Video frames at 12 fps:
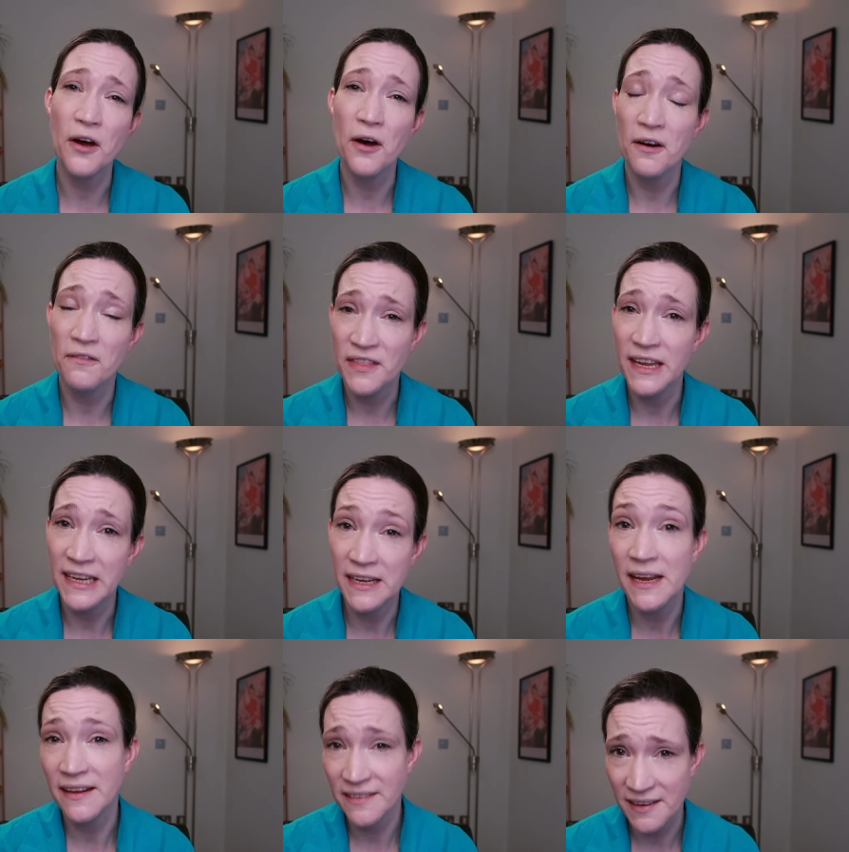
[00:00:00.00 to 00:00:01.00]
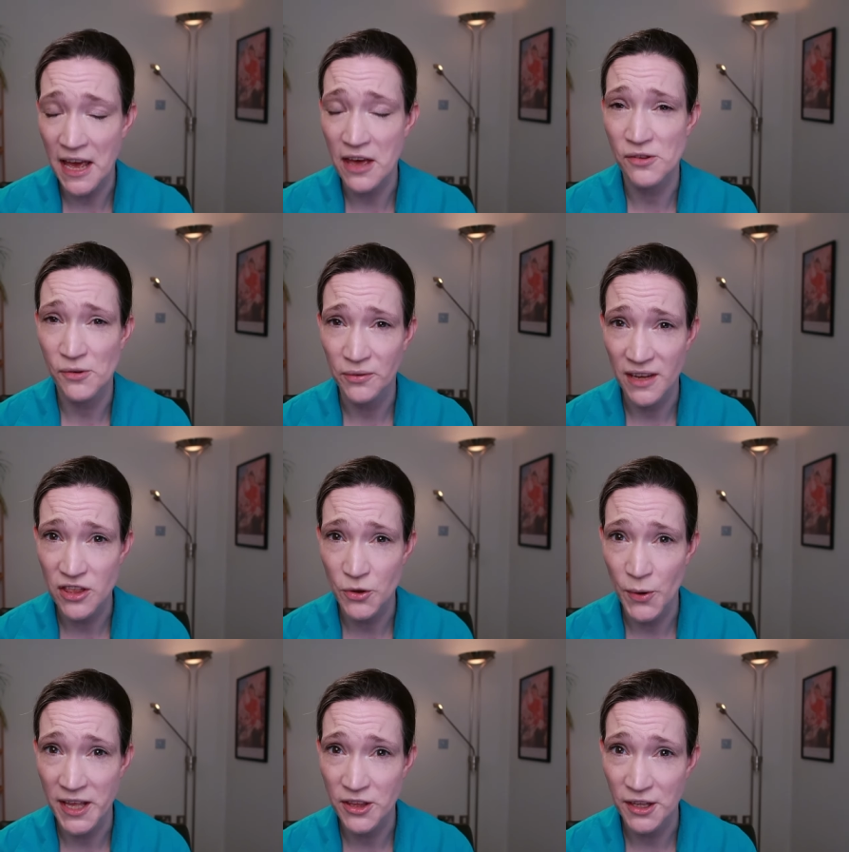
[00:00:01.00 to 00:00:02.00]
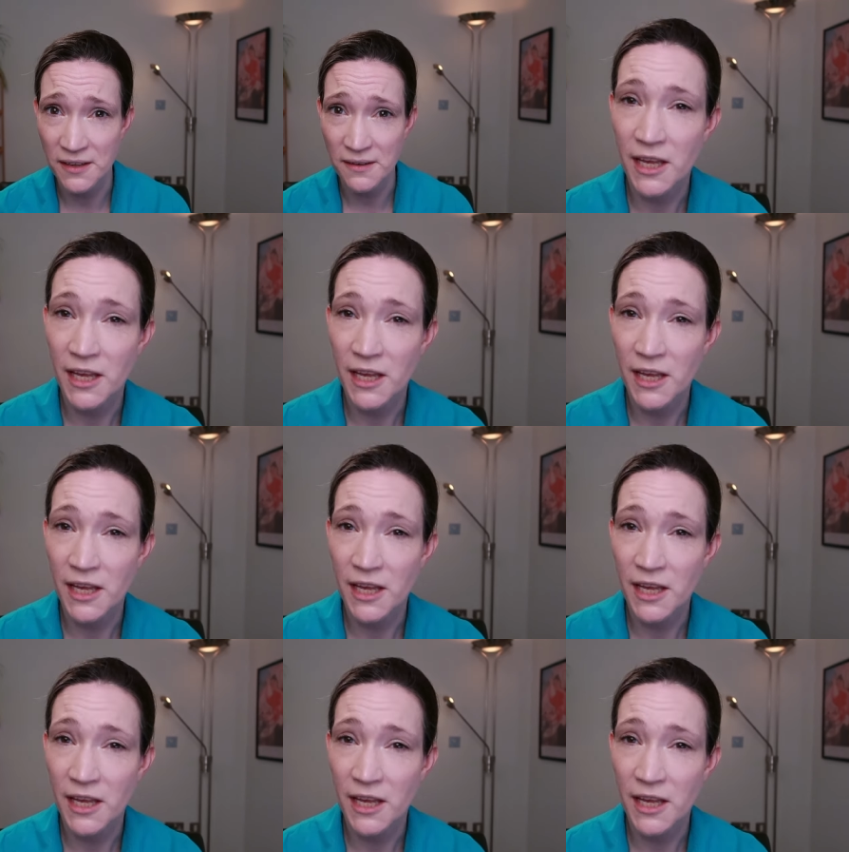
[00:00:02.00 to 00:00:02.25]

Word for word: of the international situation.